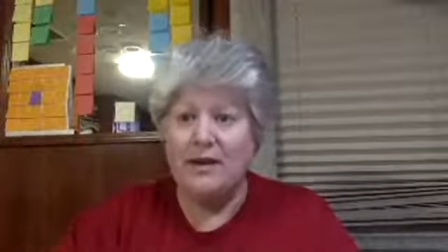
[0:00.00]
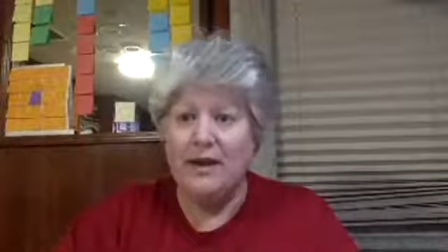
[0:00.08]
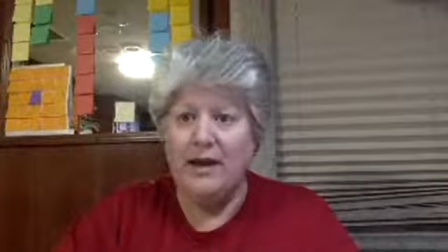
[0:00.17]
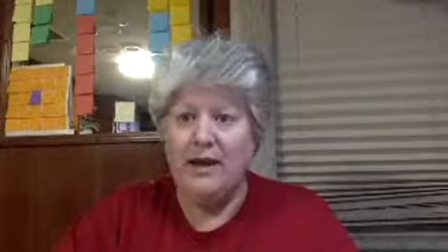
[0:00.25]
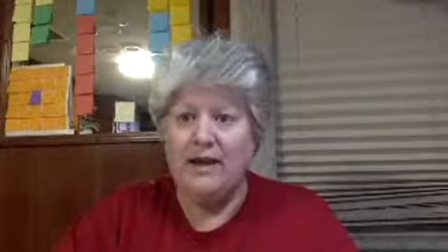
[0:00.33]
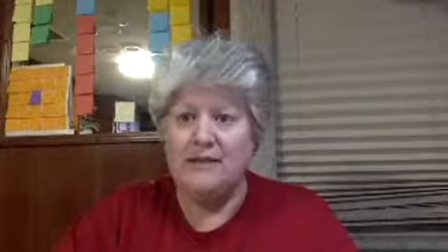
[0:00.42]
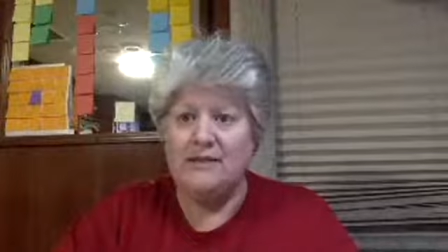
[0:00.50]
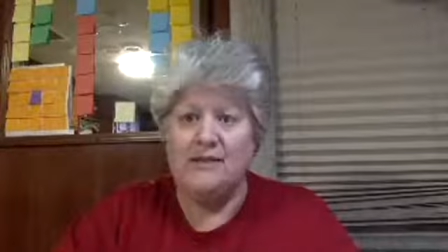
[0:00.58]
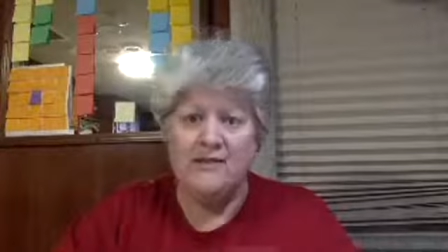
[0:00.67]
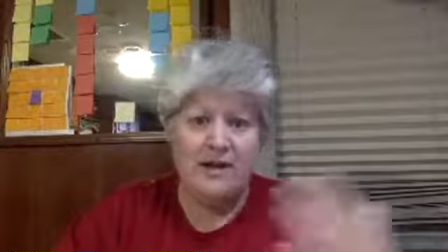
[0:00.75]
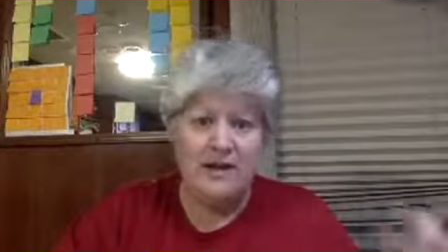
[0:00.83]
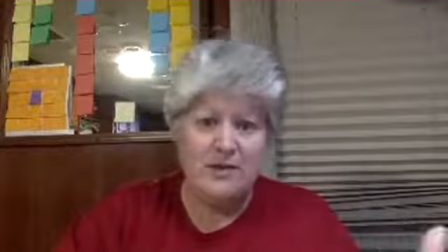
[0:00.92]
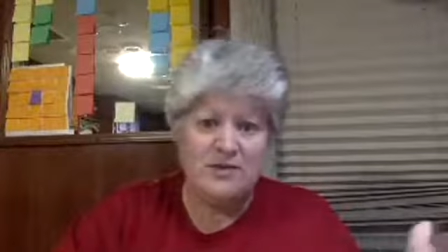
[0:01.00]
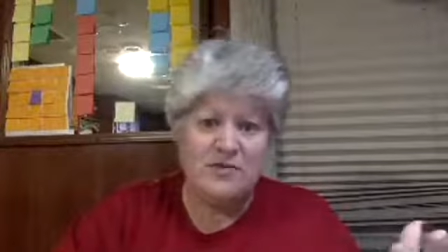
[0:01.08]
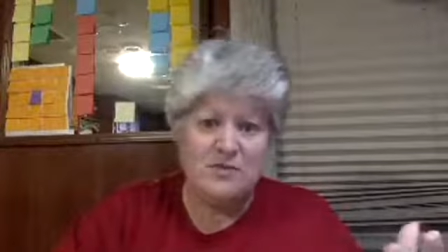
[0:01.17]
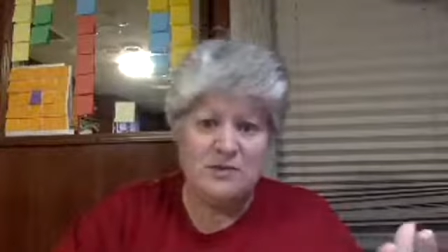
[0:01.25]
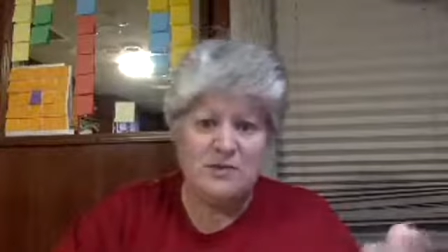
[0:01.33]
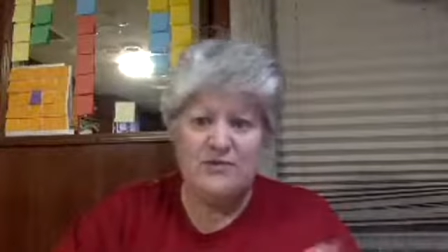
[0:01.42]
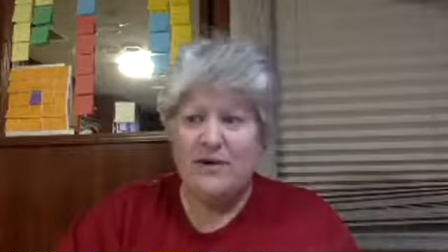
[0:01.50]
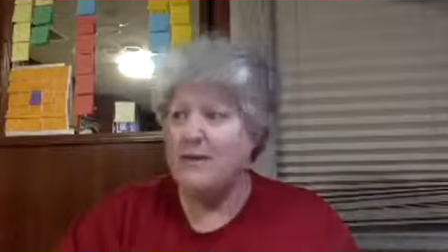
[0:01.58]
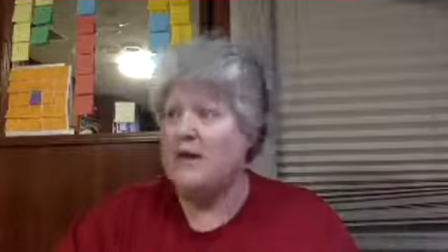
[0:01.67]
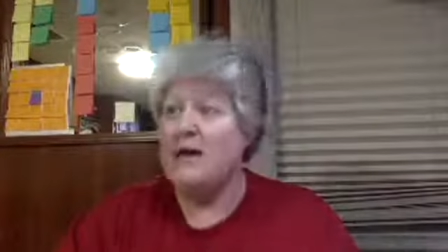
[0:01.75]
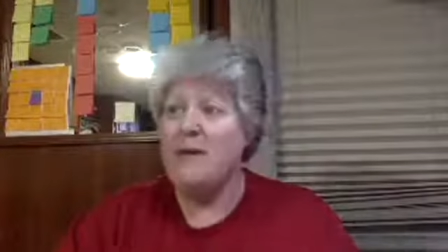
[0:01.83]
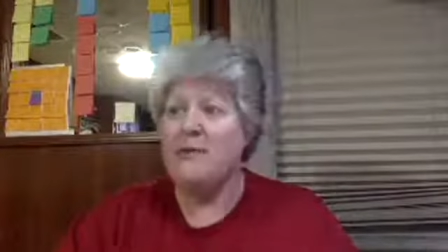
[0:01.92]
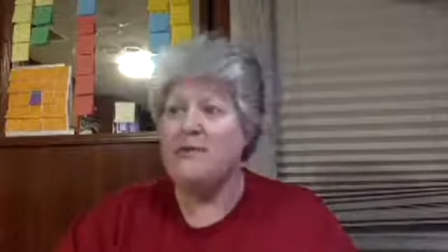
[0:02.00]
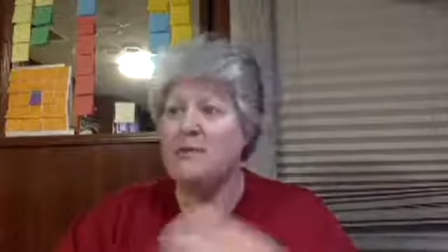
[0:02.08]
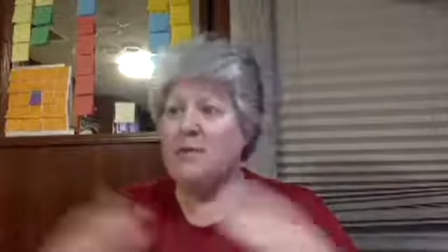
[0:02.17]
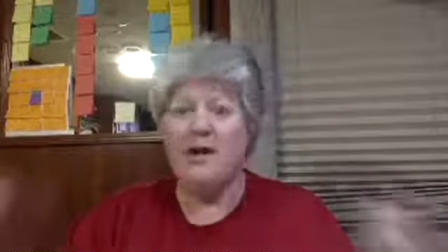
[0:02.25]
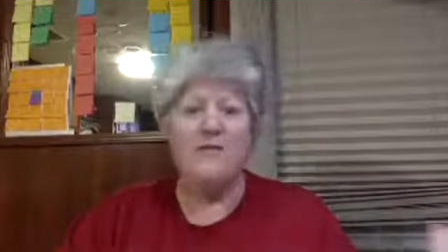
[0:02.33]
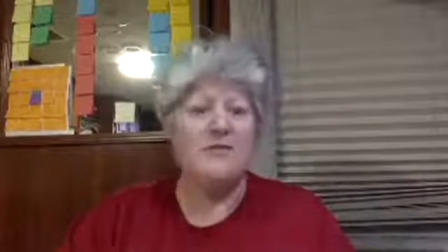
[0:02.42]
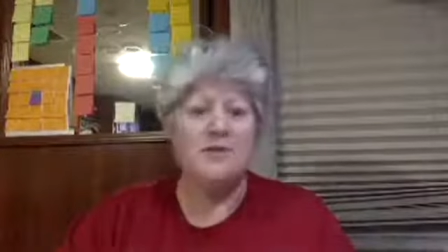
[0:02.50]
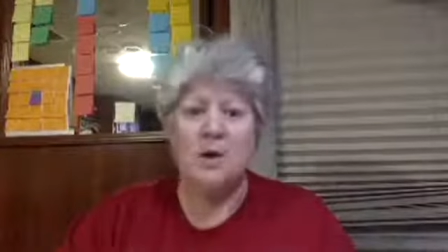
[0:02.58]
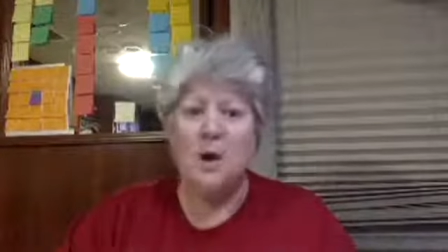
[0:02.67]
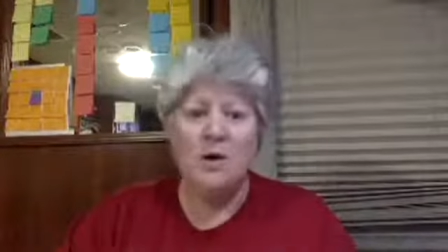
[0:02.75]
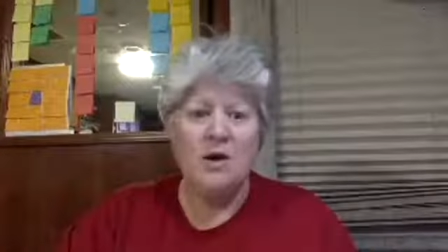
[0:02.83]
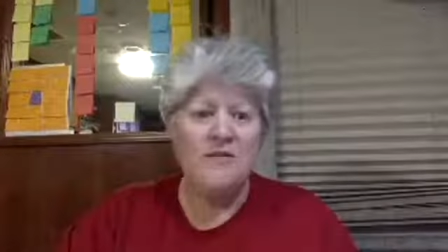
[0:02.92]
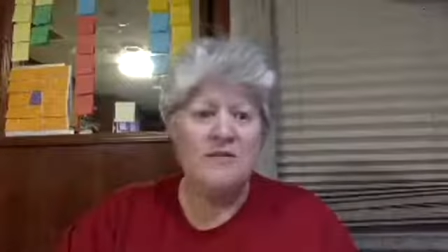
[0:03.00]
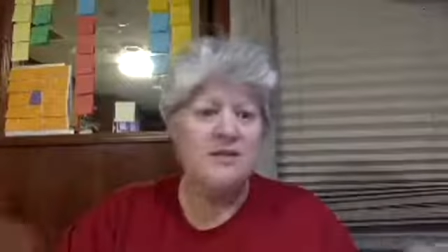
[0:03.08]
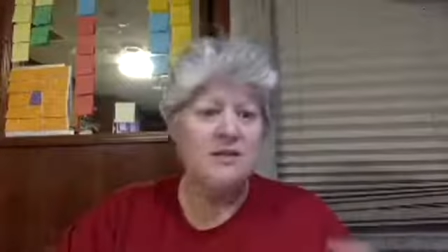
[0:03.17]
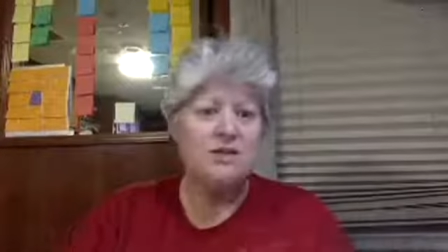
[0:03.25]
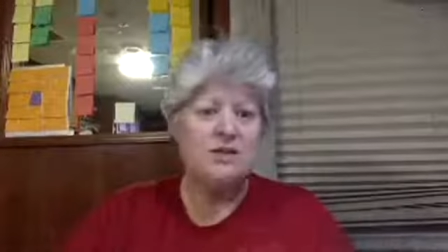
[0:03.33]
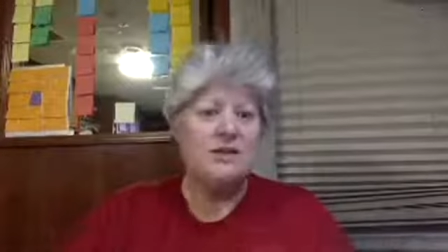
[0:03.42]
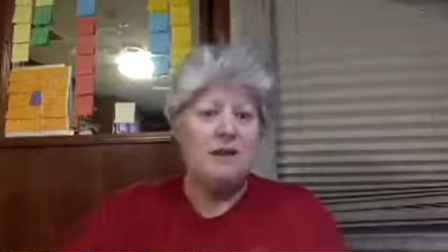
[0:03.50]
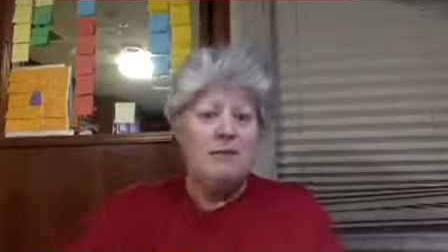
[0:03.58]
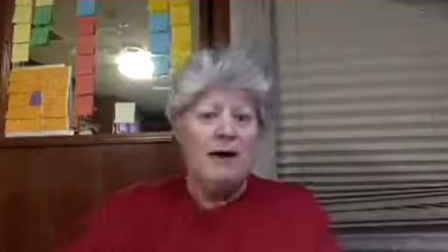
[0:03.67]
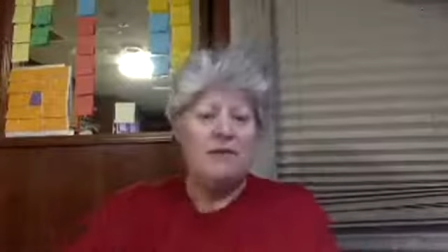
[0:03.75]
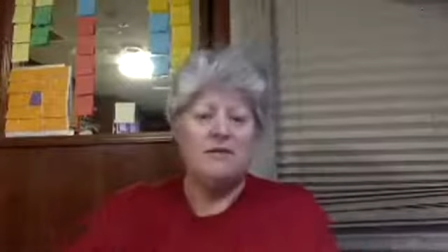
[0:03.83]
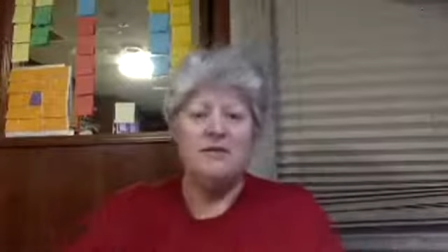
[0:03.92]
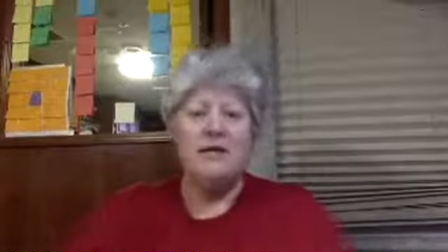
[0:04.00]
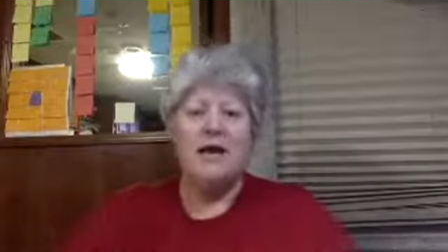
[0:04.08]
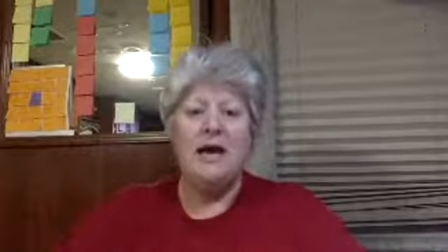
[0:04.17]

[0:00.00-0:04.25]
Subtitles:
And so I found out he was from Muslim faith. But then we're having this whole conversation about